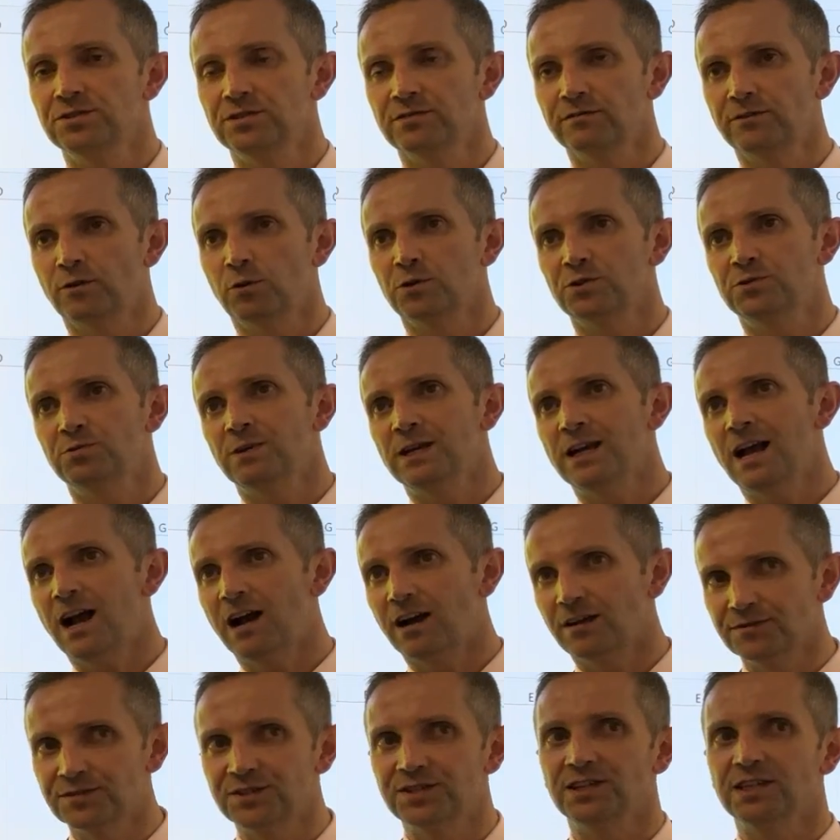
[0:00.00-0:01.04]
Of course, we
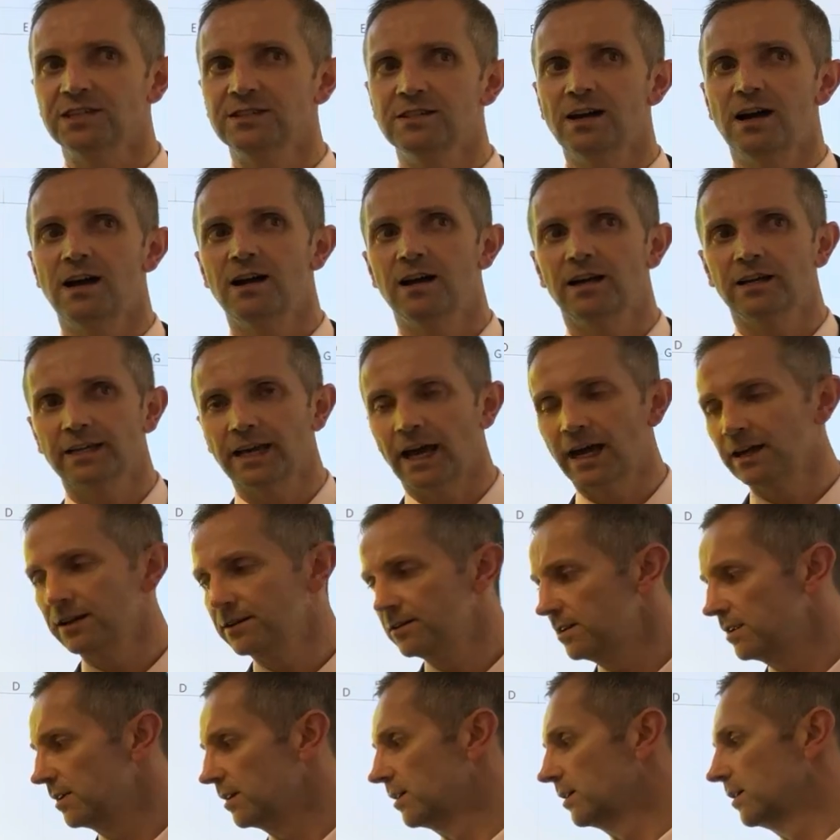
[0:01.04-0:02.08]
have seen that
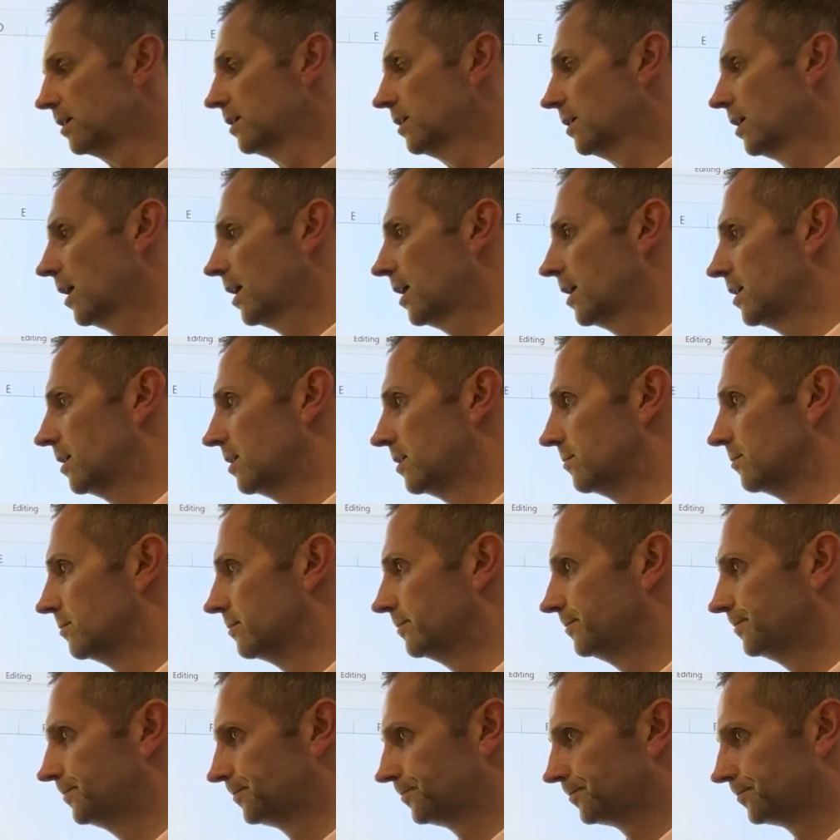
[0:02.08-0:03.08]
again. Um,